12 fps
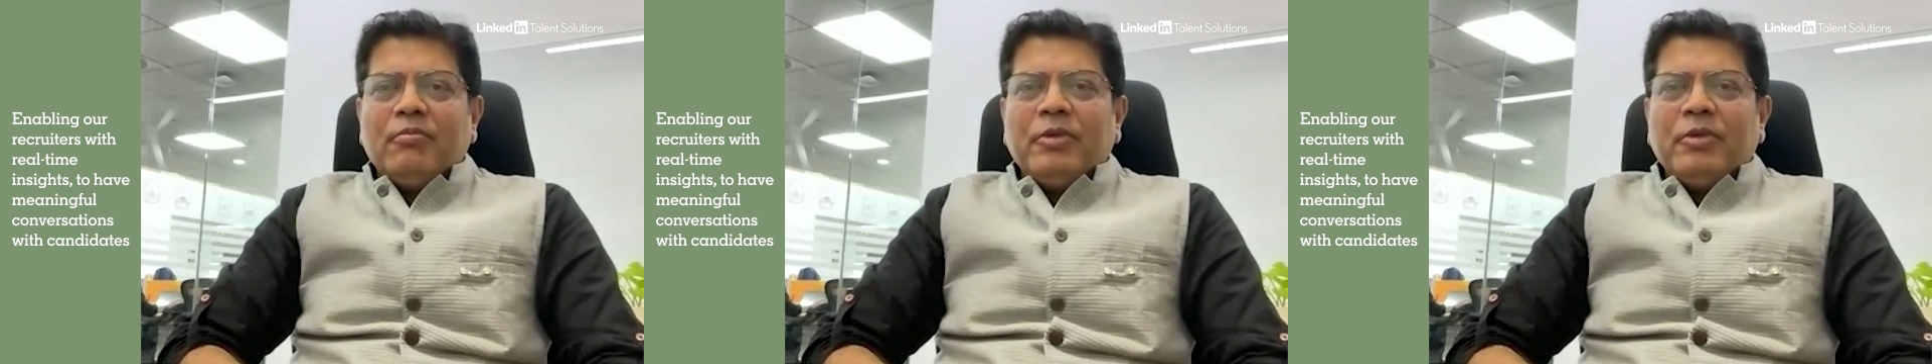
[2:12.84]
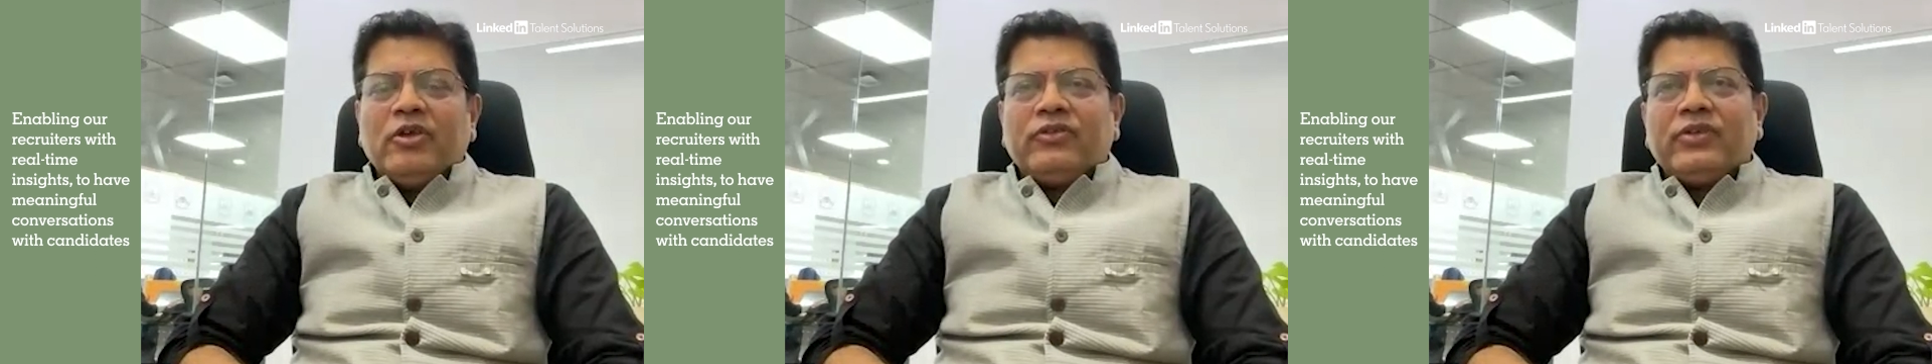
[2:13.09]

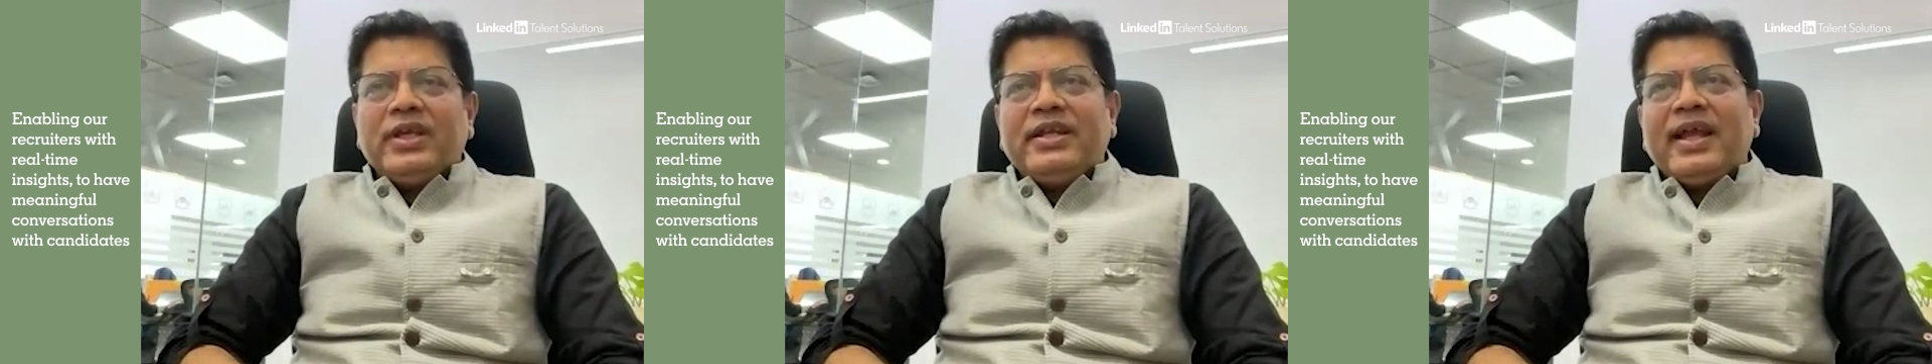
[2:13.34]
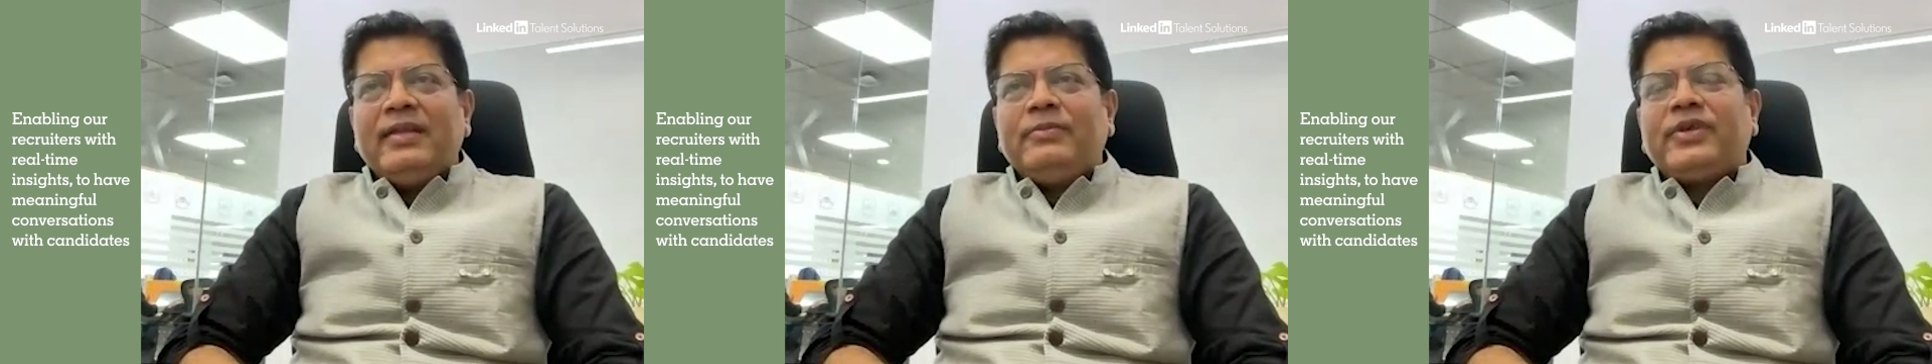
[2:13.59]
because
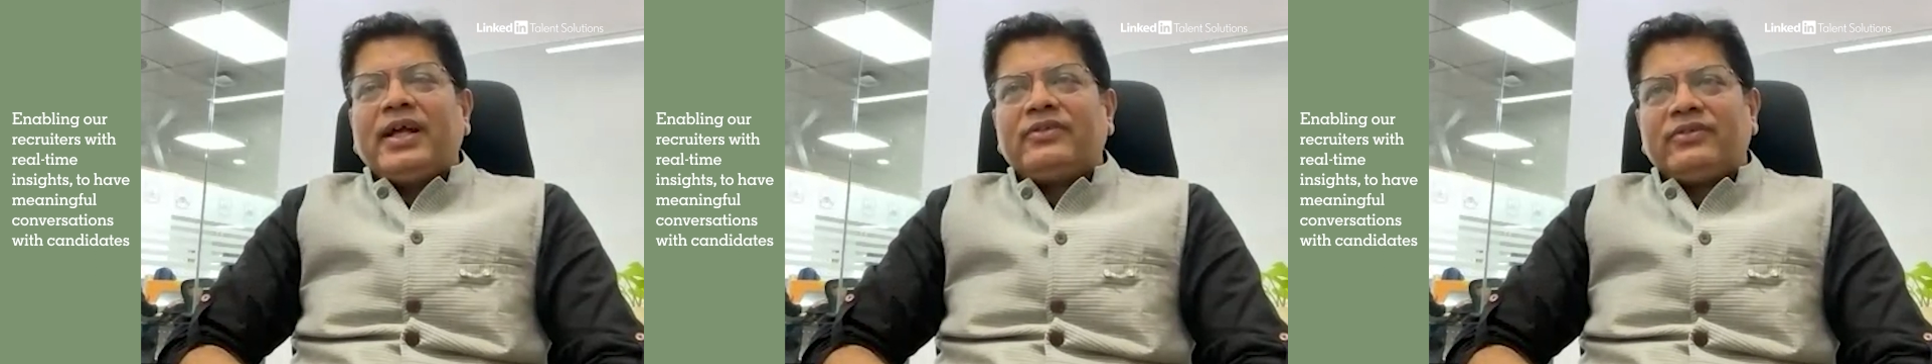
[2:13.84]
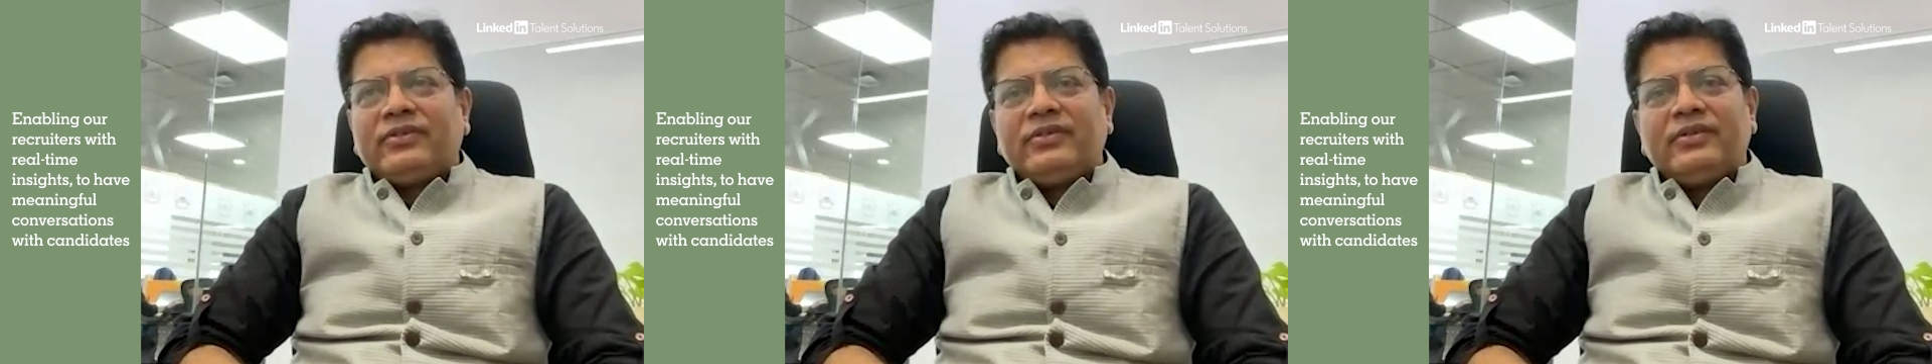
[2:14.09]
it helps
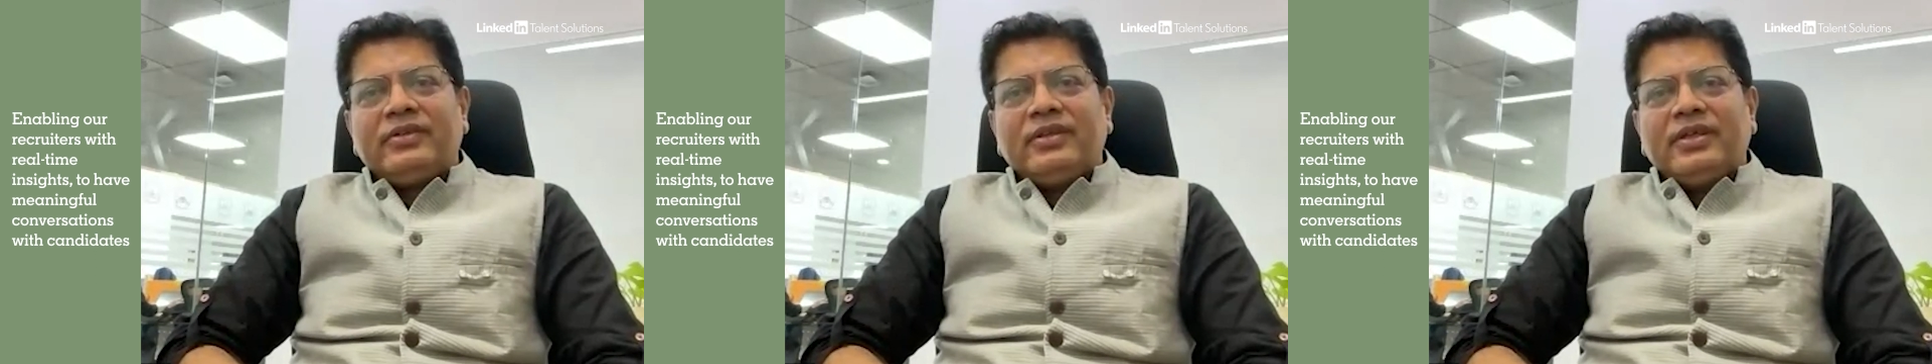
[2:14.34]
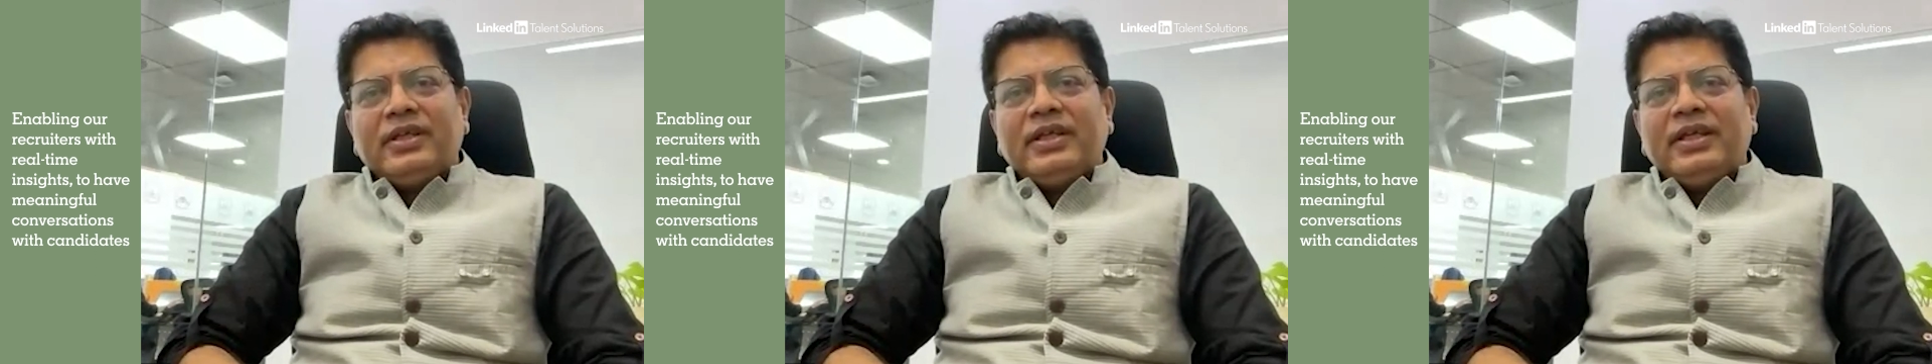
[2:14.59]
us
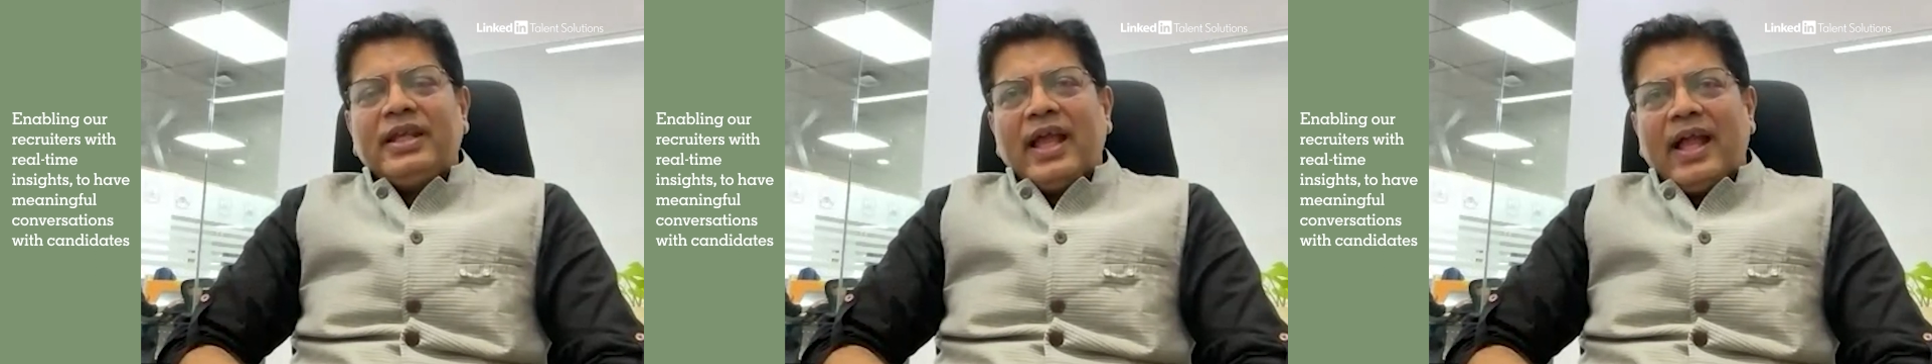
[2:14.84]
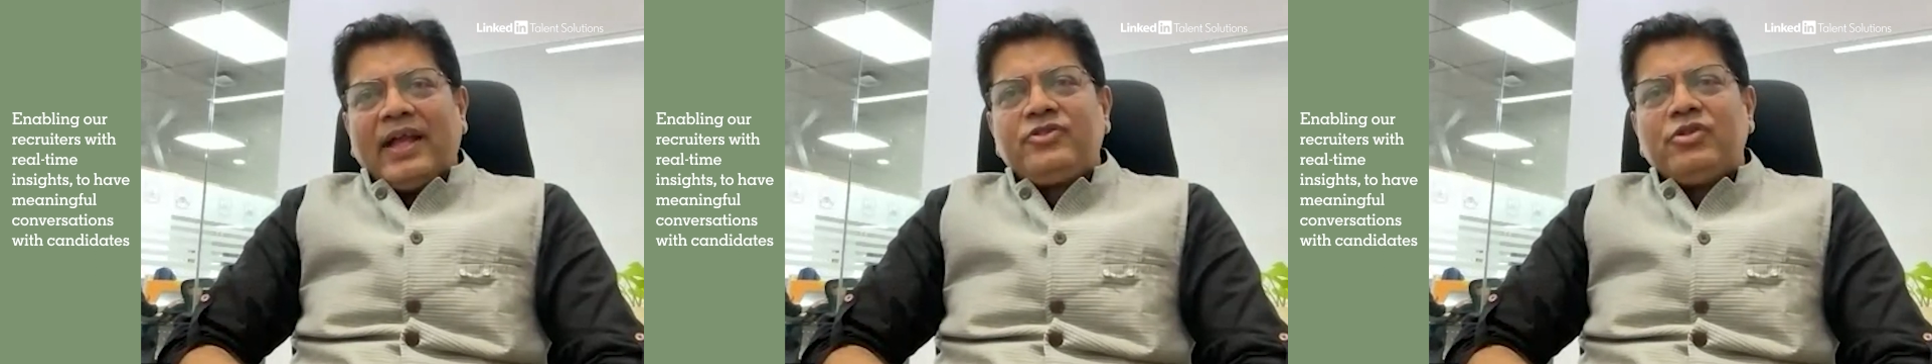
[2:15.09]
in
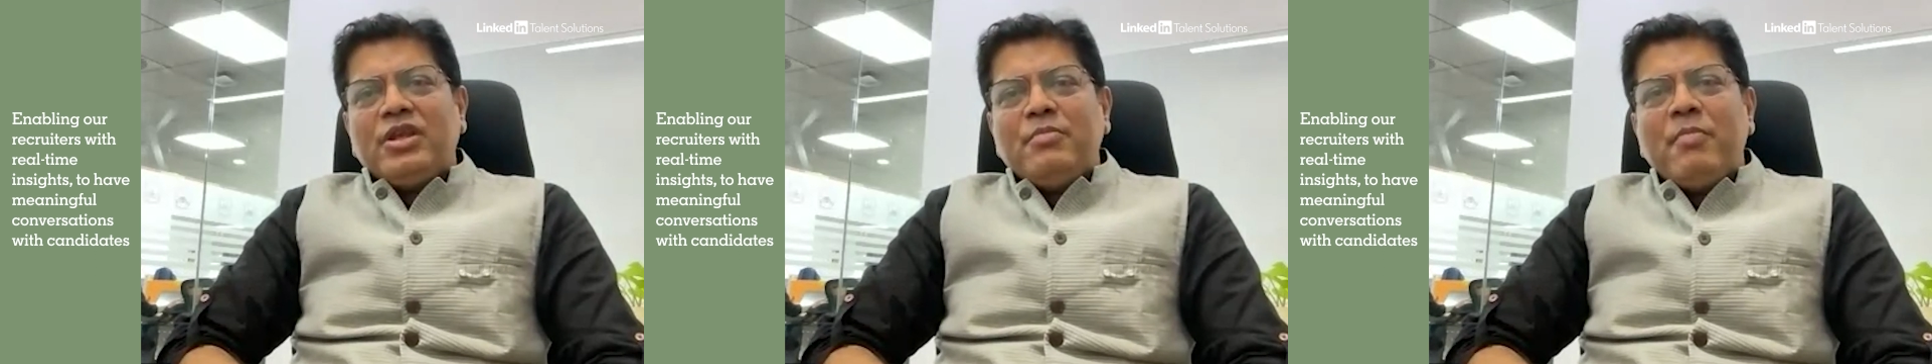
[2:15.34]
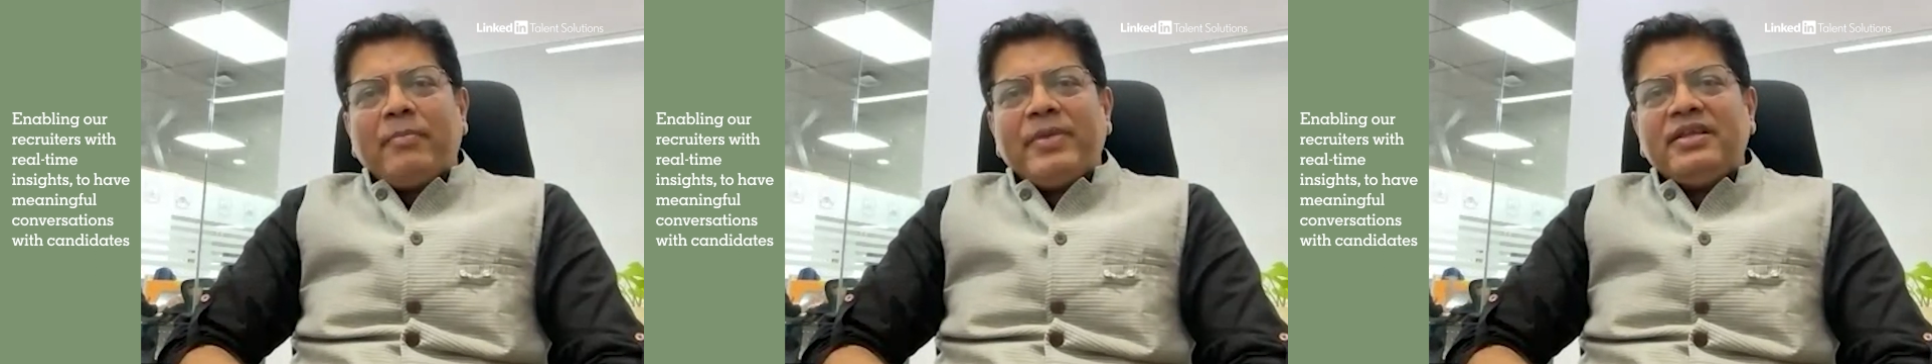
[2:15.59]
actually
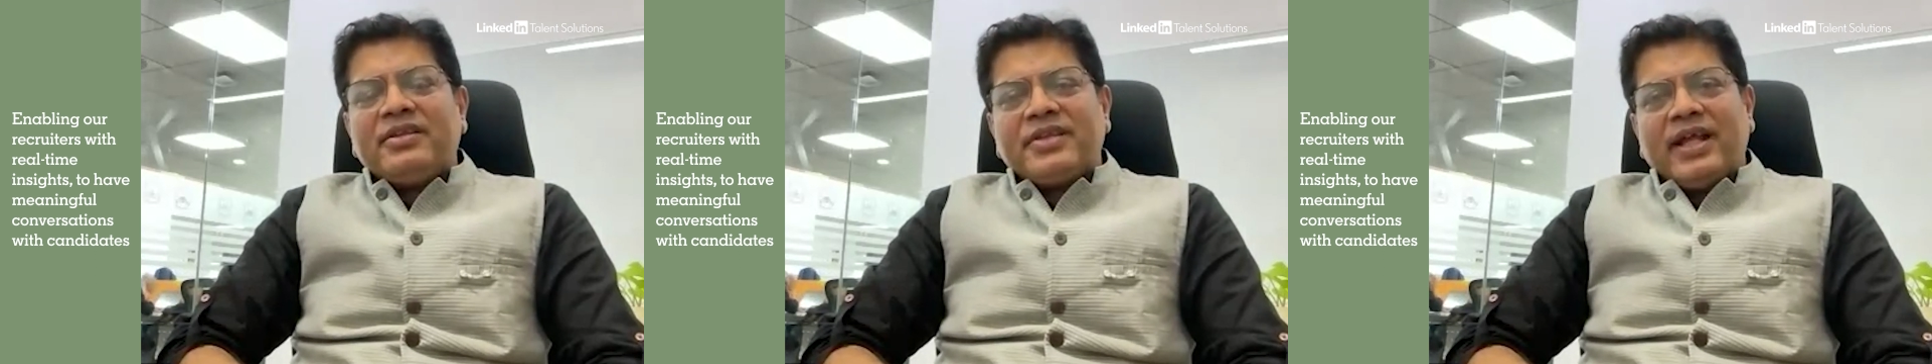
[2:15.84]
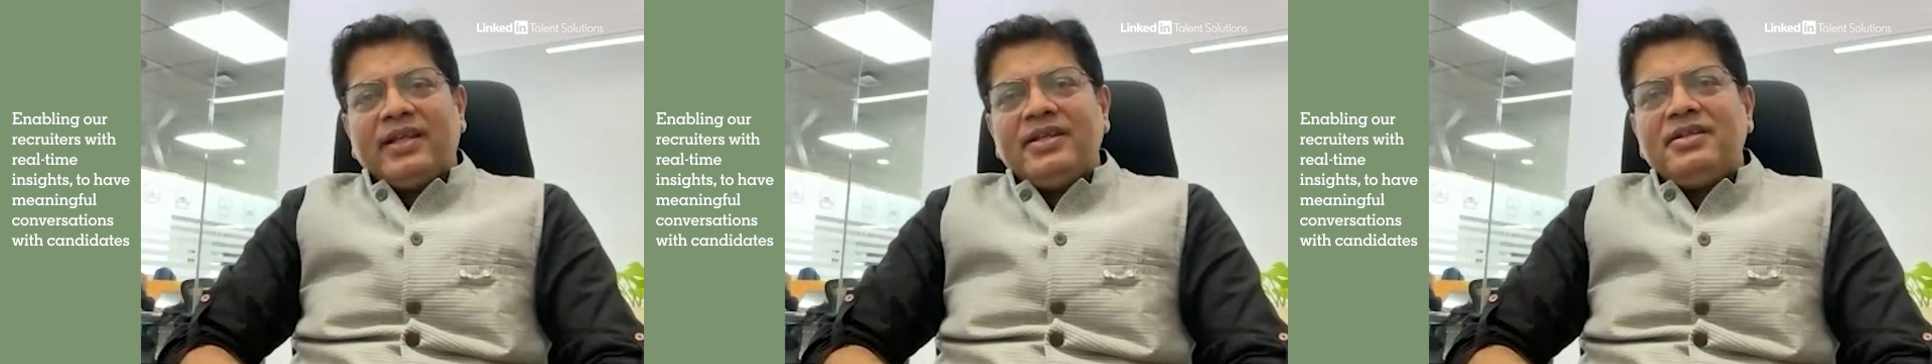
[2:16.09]
mapping the
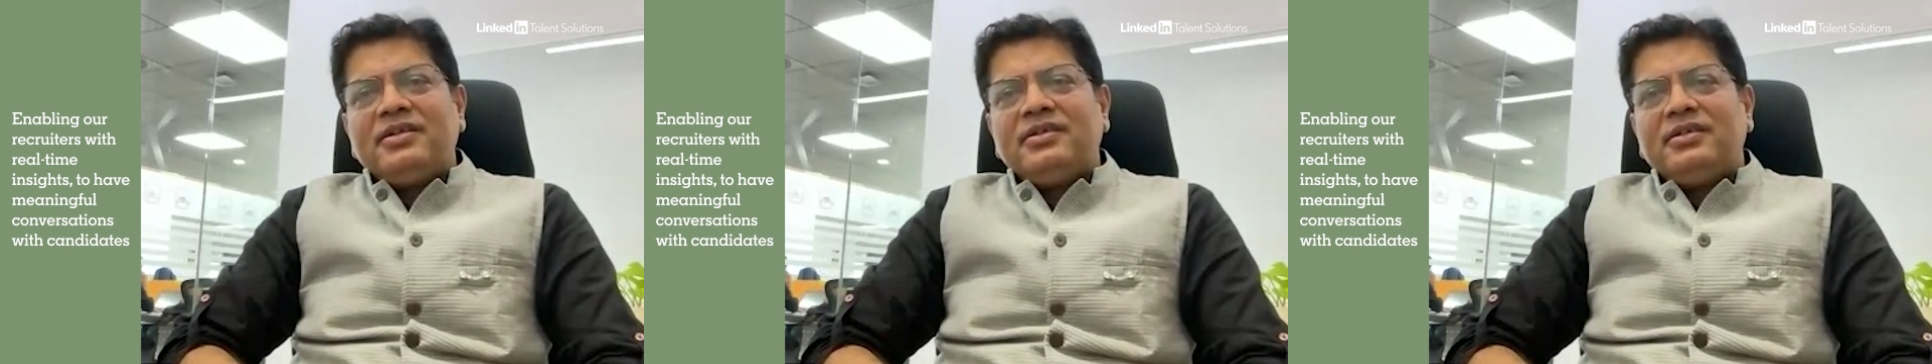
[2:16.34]
talent,